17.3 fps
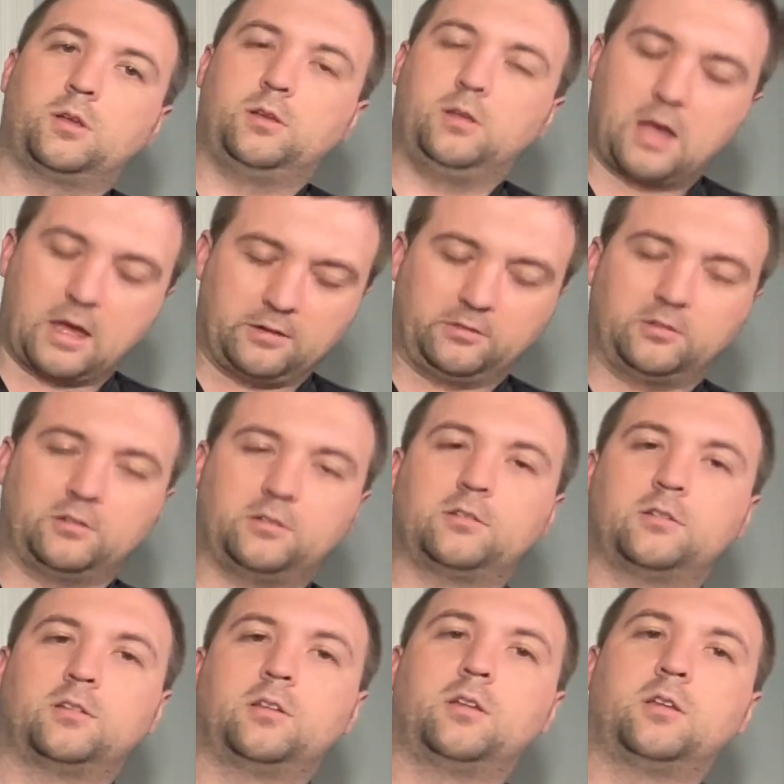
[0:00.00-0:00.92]
Yes,
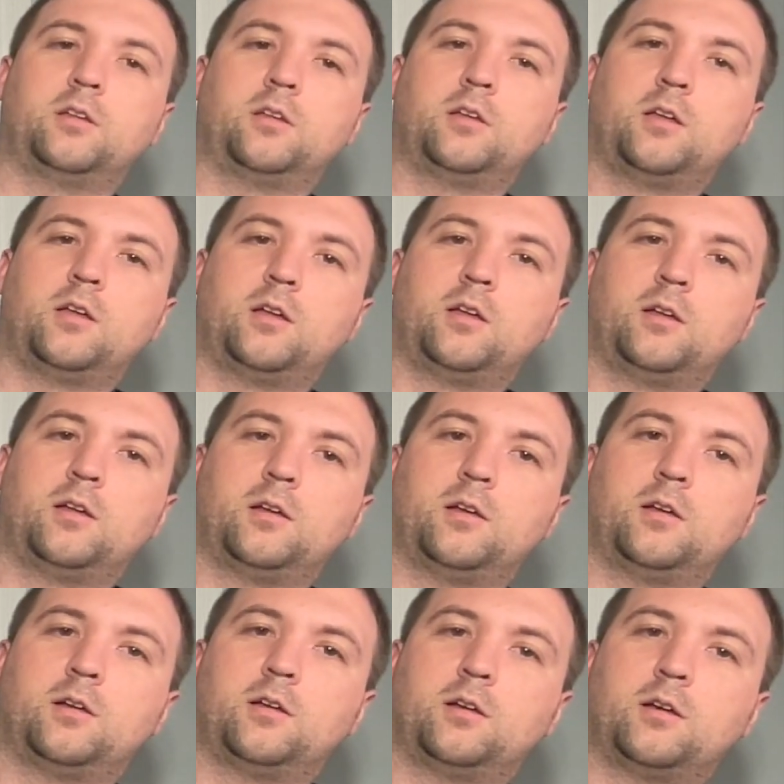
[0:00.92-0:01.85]

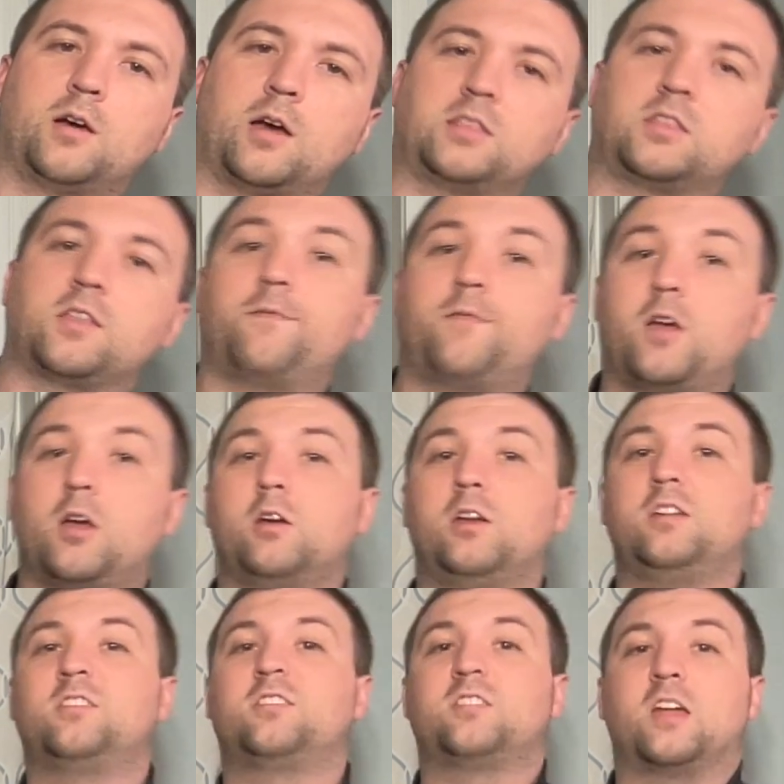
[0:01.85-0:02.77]
at the
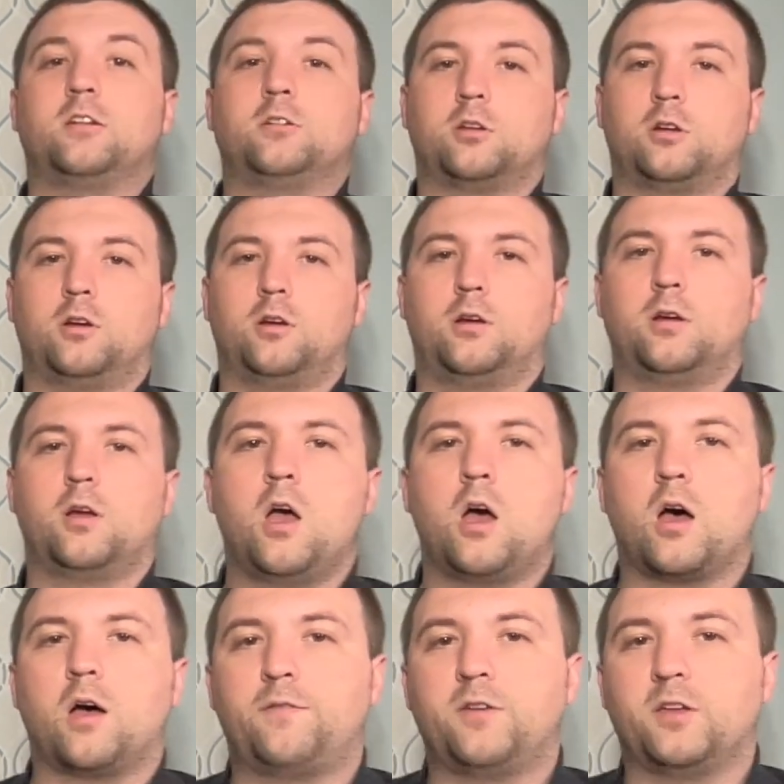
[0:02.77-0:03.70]
very center
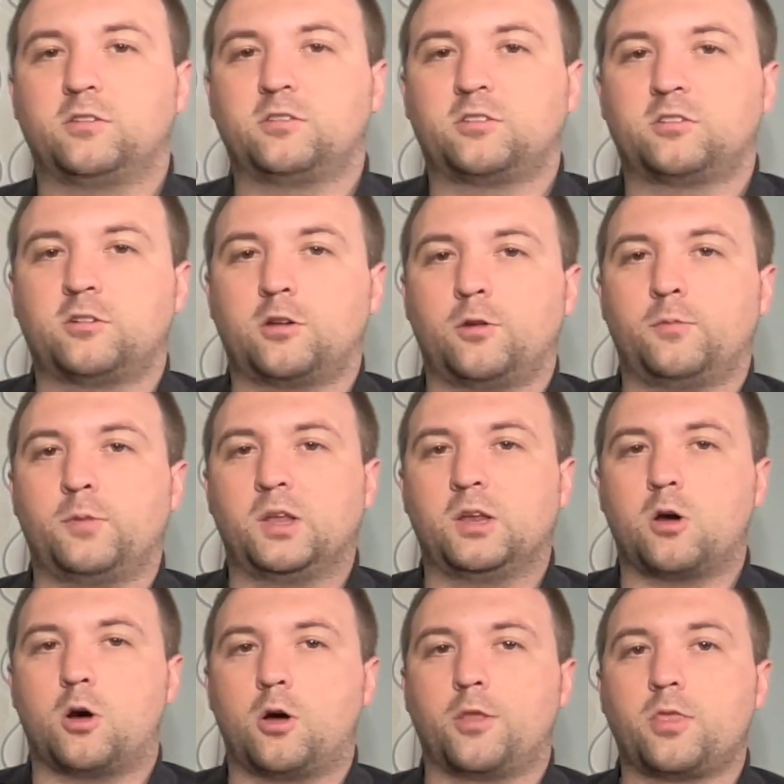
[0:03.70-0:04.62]
of his
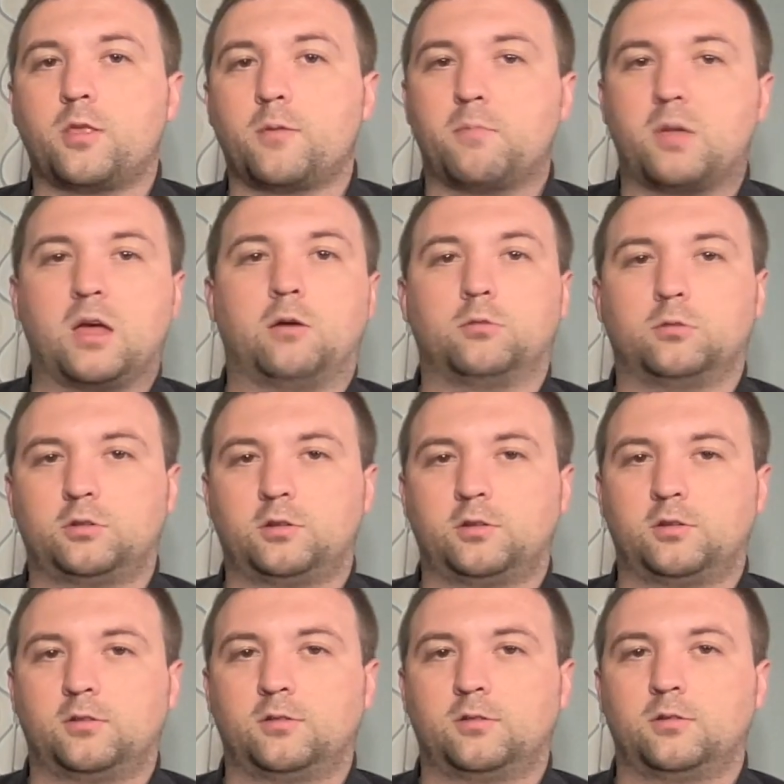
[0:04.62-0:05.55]
Sermon on the Mount,